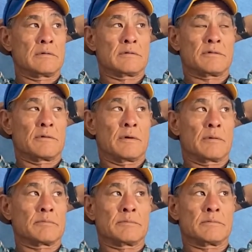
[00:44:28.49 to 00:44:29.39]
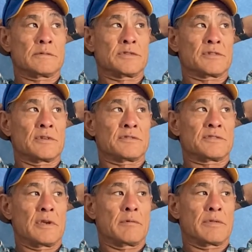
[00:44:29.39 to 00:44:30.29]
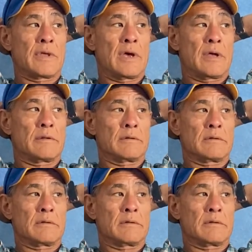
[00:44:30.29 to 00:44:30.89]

So I'm just going to stay with that.